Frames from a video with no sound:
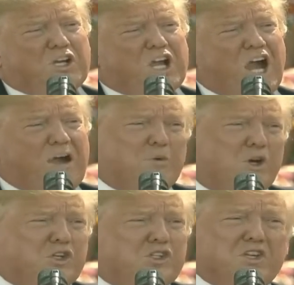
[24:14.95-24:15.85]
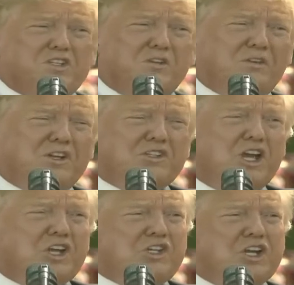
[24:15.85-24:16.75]
commerce and
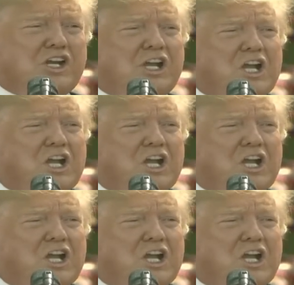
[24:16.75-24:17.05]
civilization,